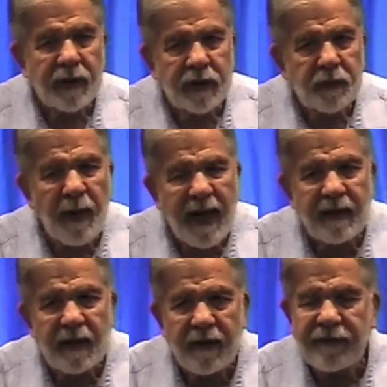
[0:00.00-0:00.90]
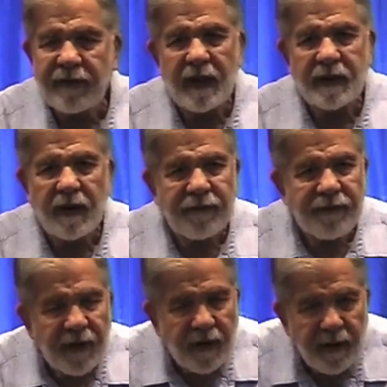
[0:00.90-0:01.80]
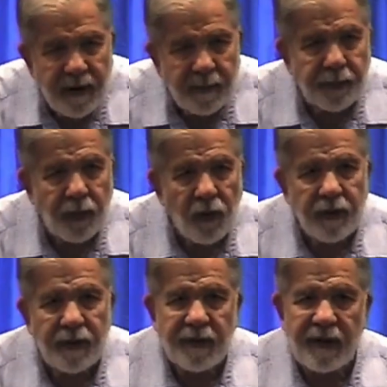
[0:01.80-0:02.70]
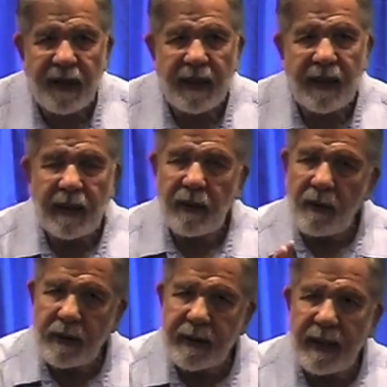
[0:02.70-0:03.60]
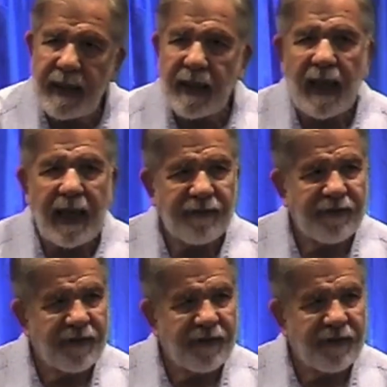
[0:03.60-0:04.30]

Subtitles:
perspective is a very important thing in looking at life.